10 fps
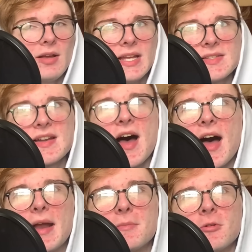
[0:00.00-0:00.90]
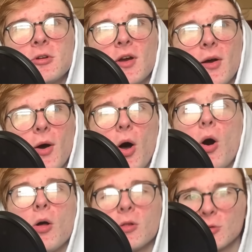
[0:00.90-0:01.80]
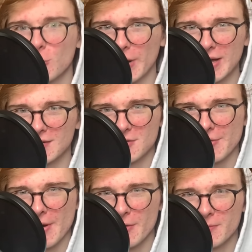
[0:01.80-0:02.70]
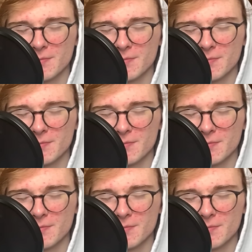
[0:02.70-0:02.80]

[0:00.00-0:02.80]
It's not all grand though.